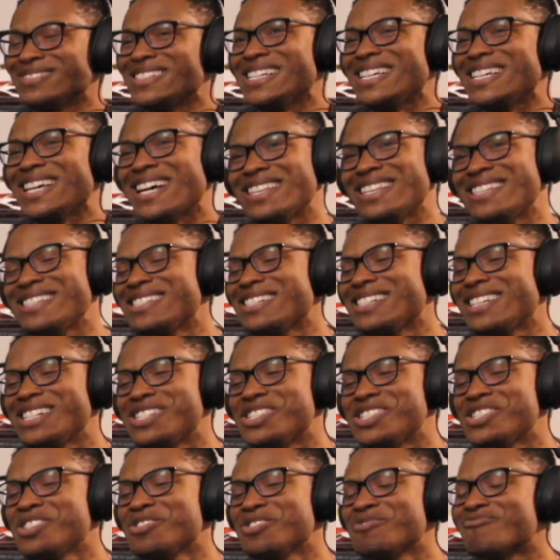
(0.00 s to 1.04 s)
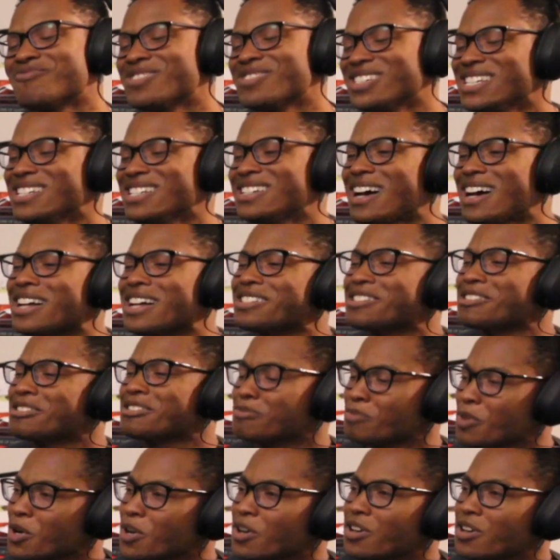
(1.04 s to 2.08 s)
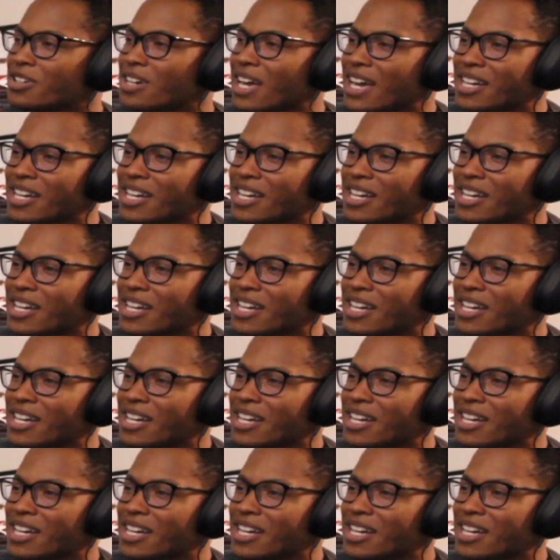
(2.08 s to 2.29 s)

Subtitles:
yeah, this kid's just really not smart,